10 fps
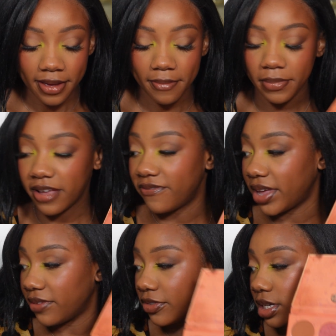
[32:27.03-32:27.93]
My
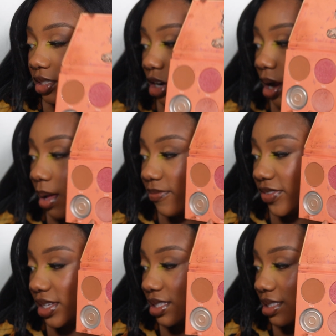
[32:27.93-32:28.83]
favorites are
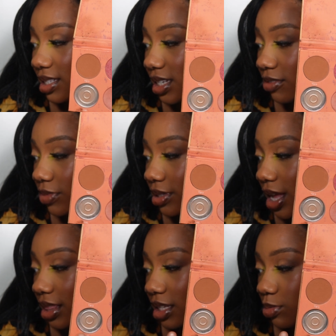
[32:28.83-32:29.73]
obviously, well,
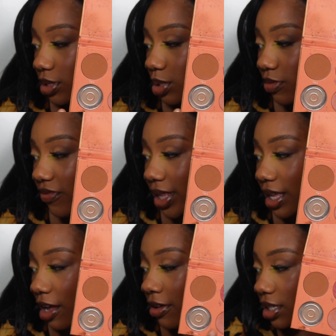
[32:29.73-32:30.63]
not this one fell
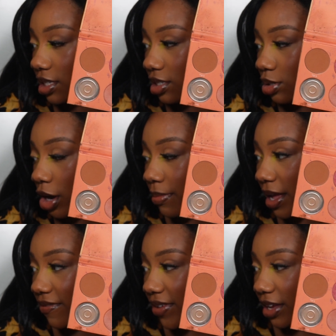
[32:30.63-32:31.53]
out. These two are
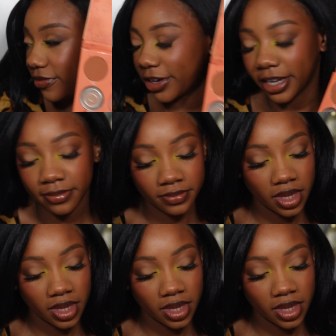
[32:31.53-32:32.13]
my favorite.